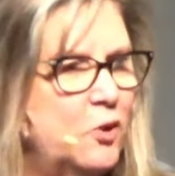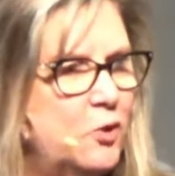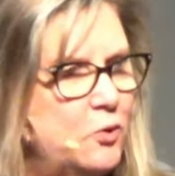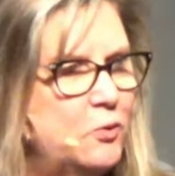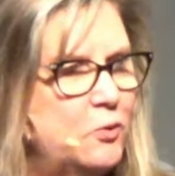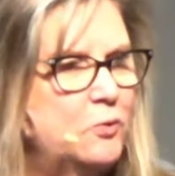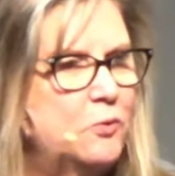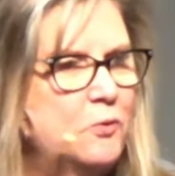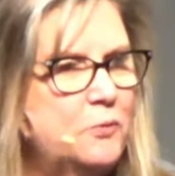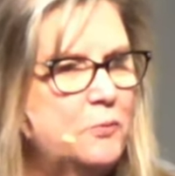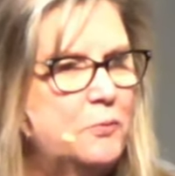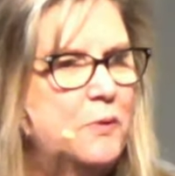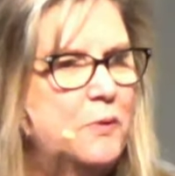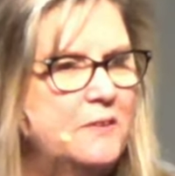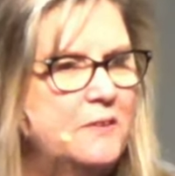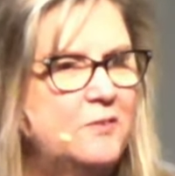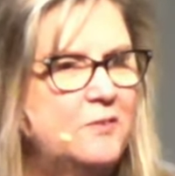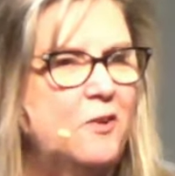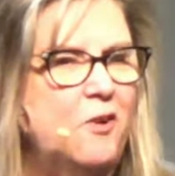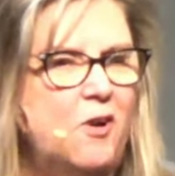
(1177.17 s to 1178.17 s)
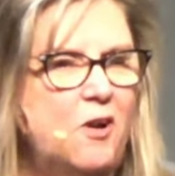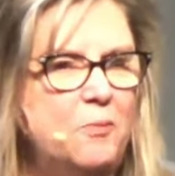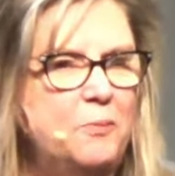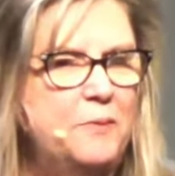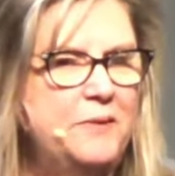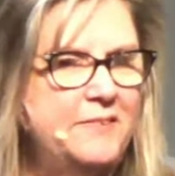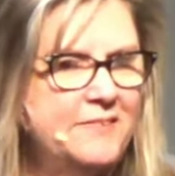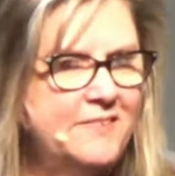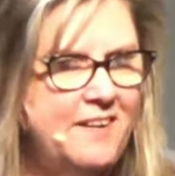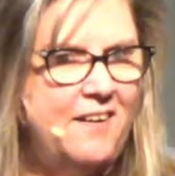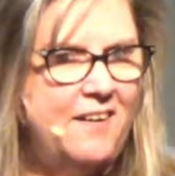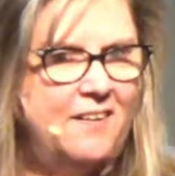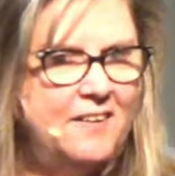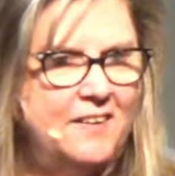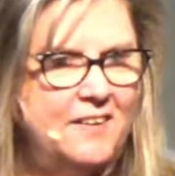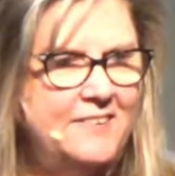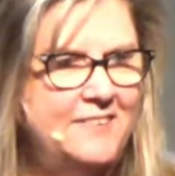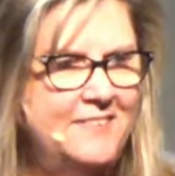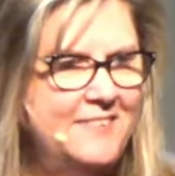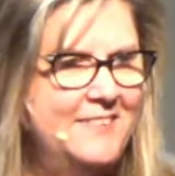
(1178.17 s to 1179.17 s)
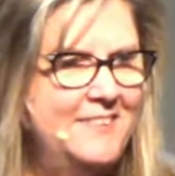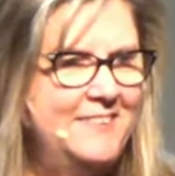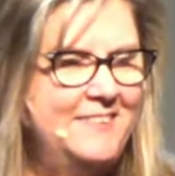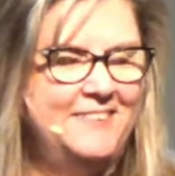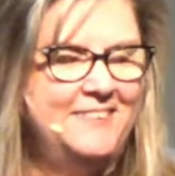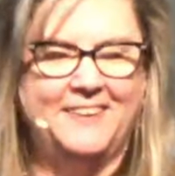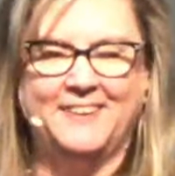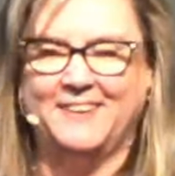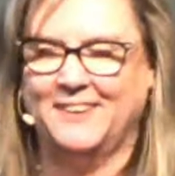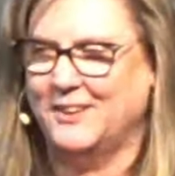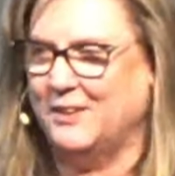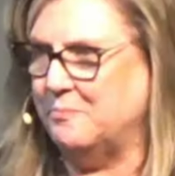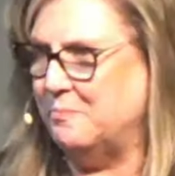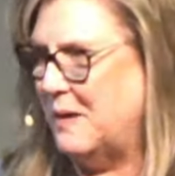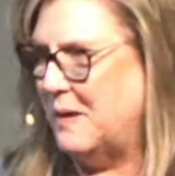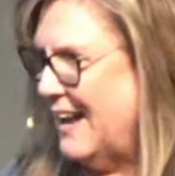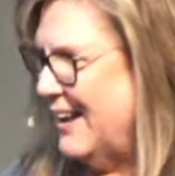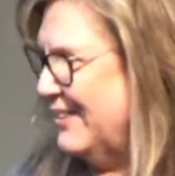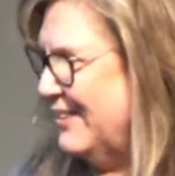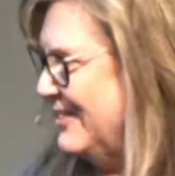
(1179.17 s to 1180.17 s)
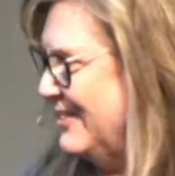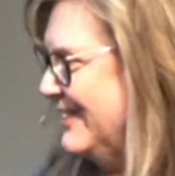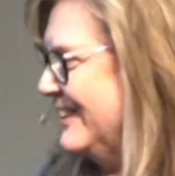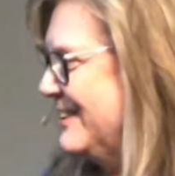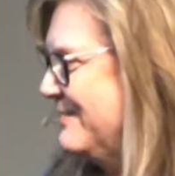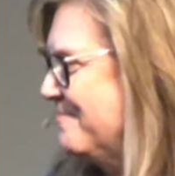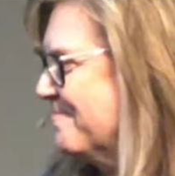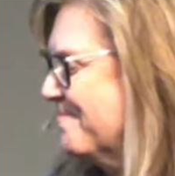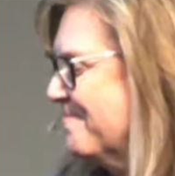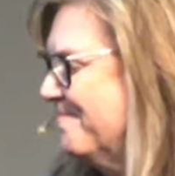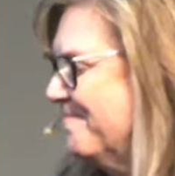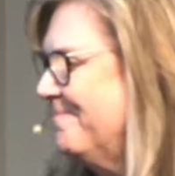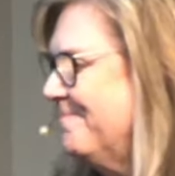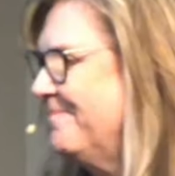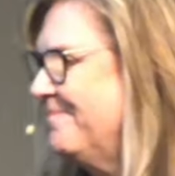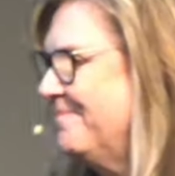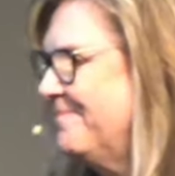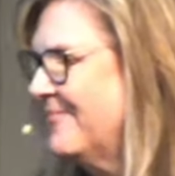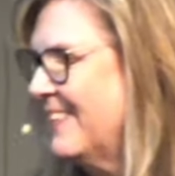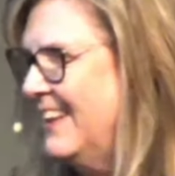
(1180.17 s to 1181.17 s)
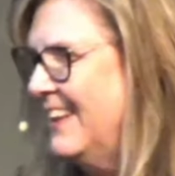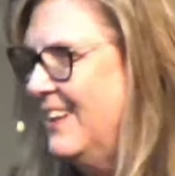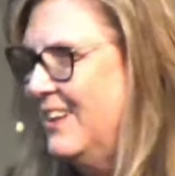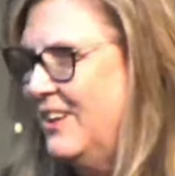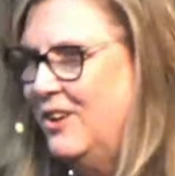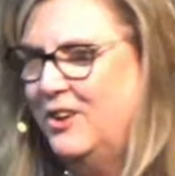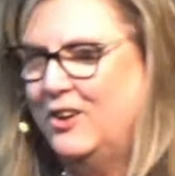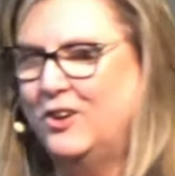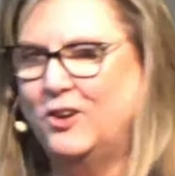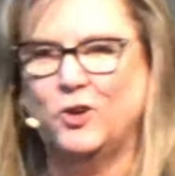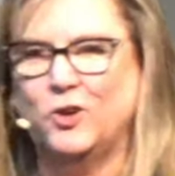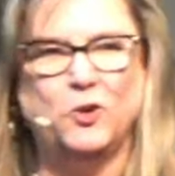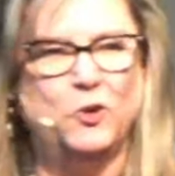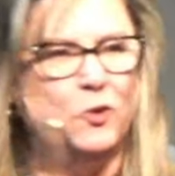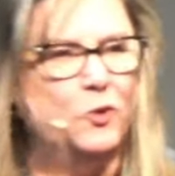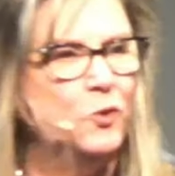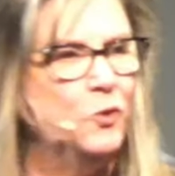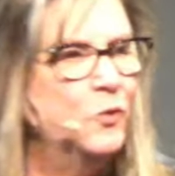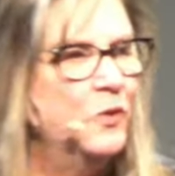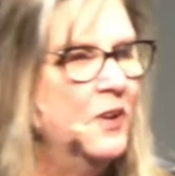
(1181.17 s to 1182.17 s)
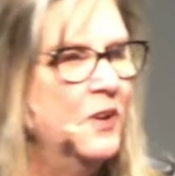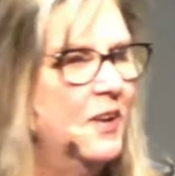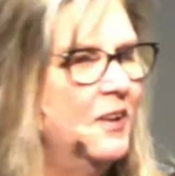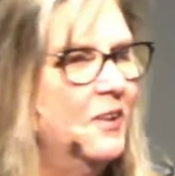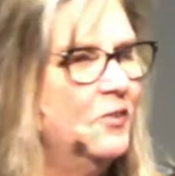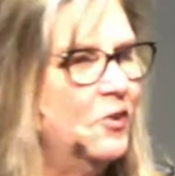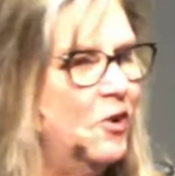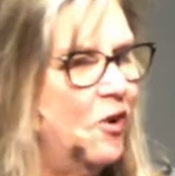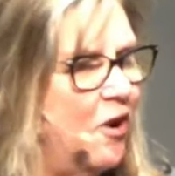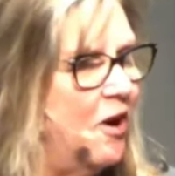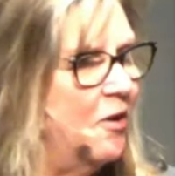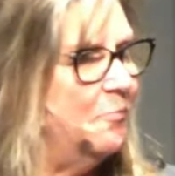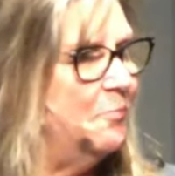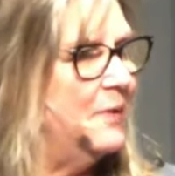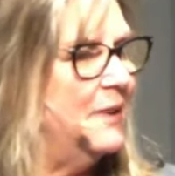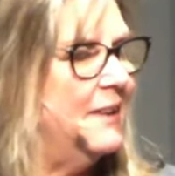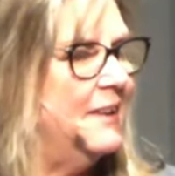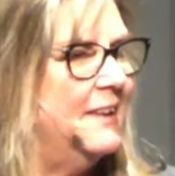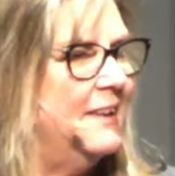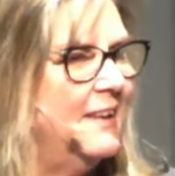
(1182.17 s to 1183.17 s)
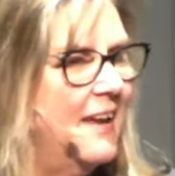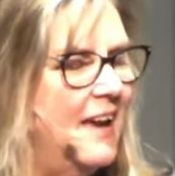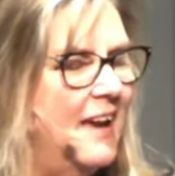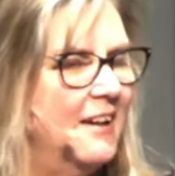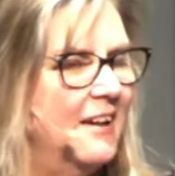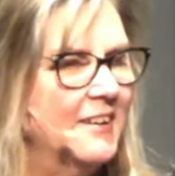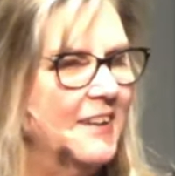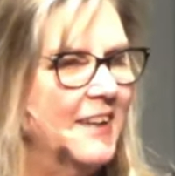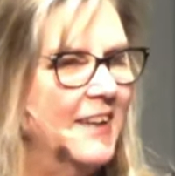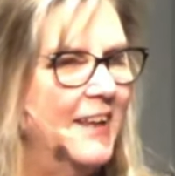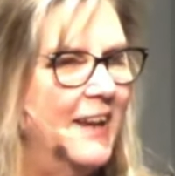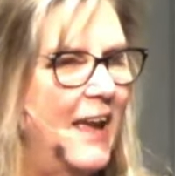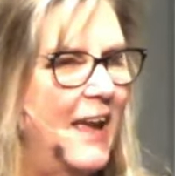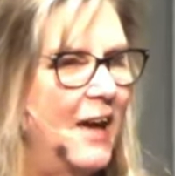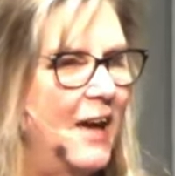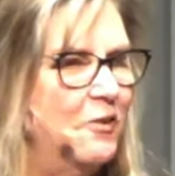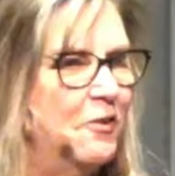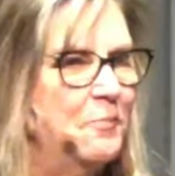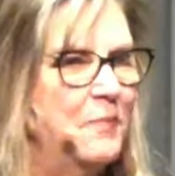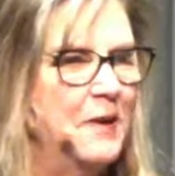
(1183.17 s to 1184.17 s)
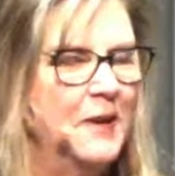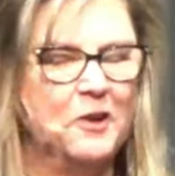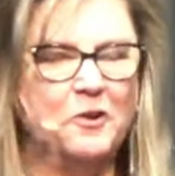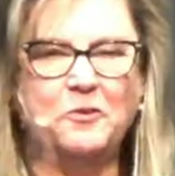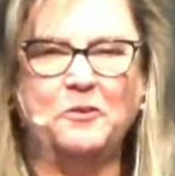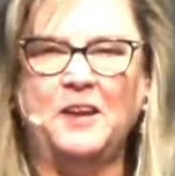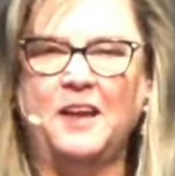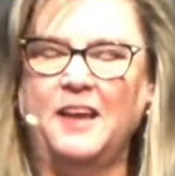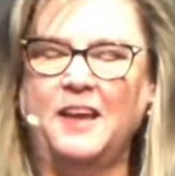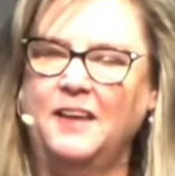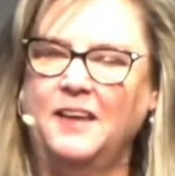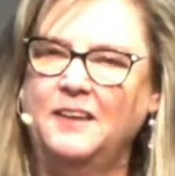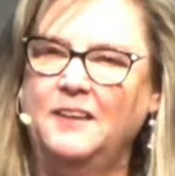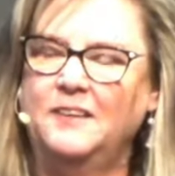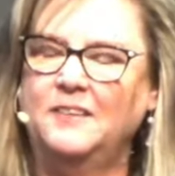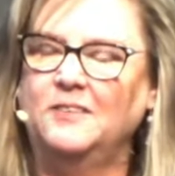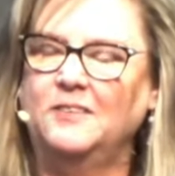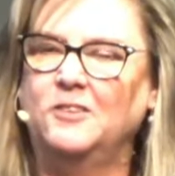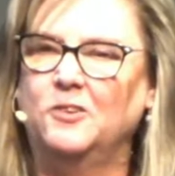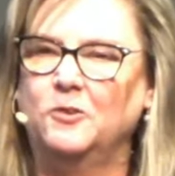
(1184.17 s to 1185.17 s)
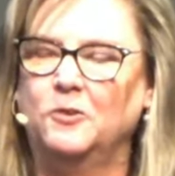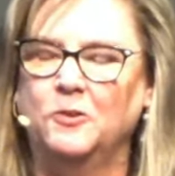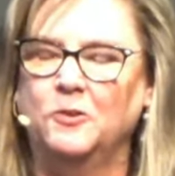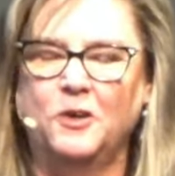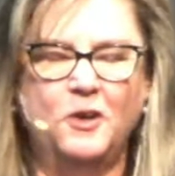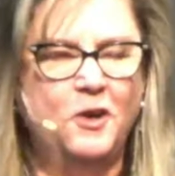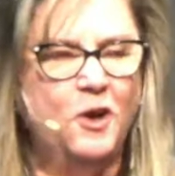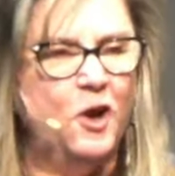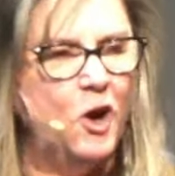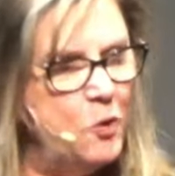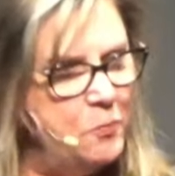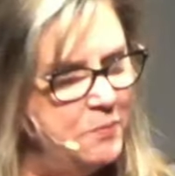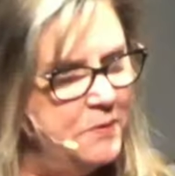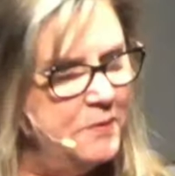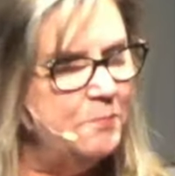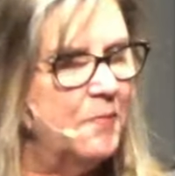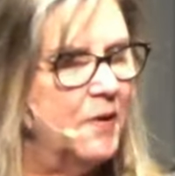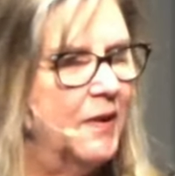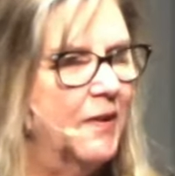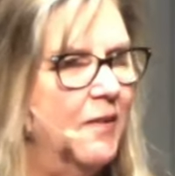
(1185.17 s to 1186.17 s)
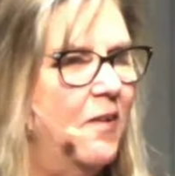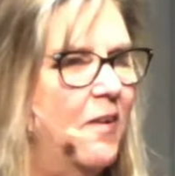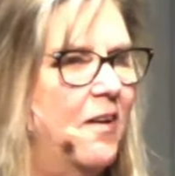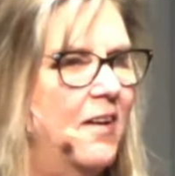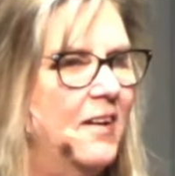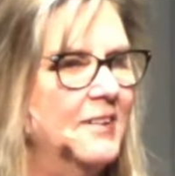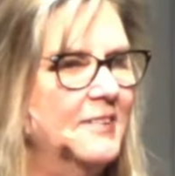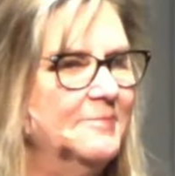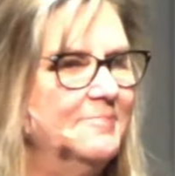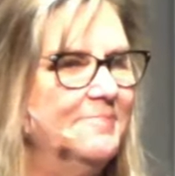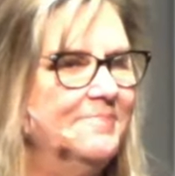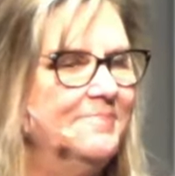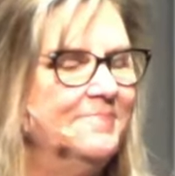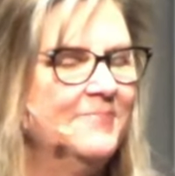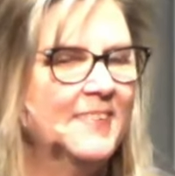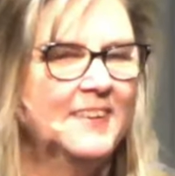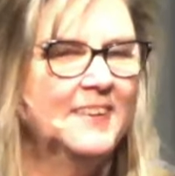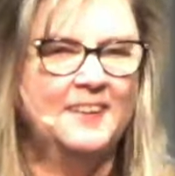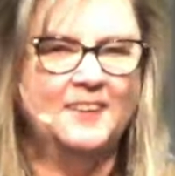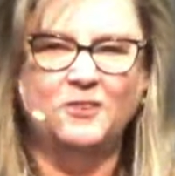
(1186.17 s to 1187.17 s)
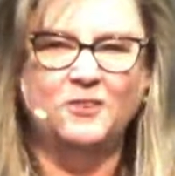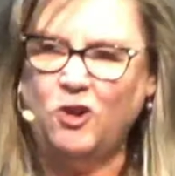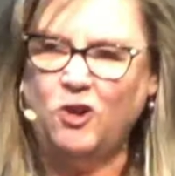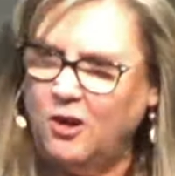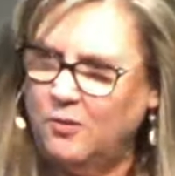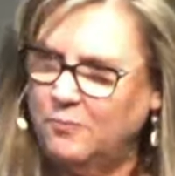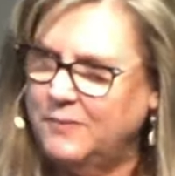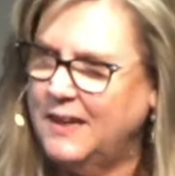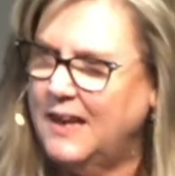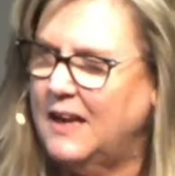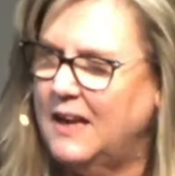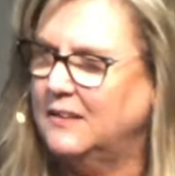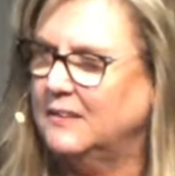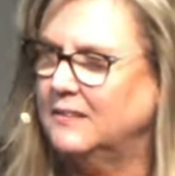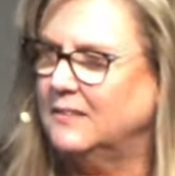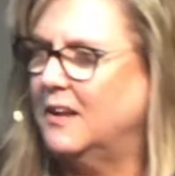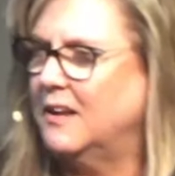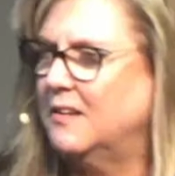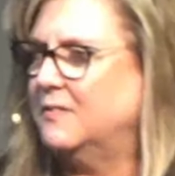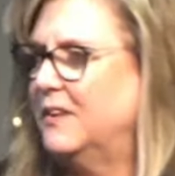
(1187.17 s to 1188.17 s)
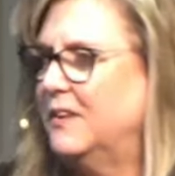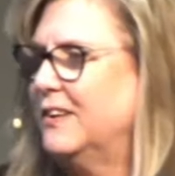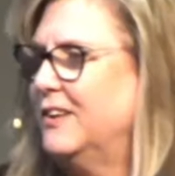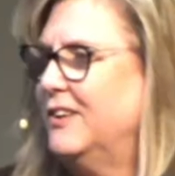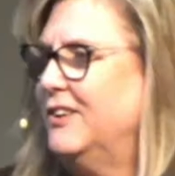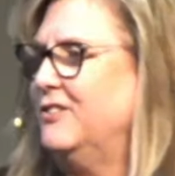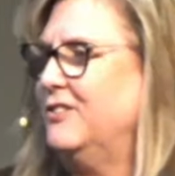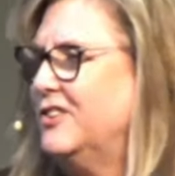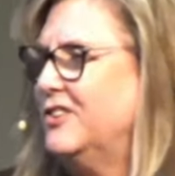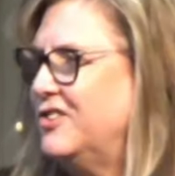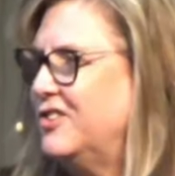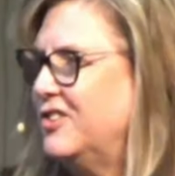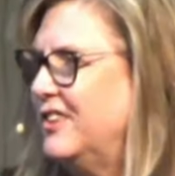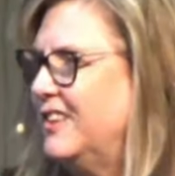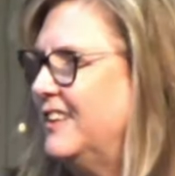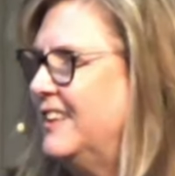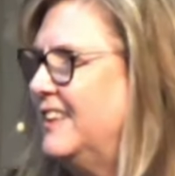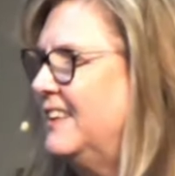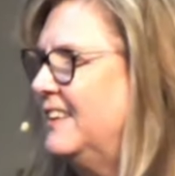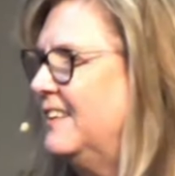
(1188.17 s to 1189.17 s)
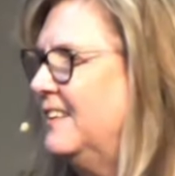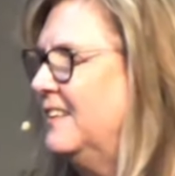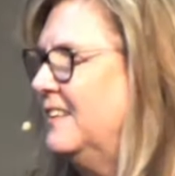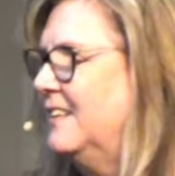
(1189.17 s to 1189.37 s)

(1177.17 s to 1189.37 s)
who was always kind and compassionate, who taught me how to get out of my own head and to open my heart, taught me how to love unconditionally.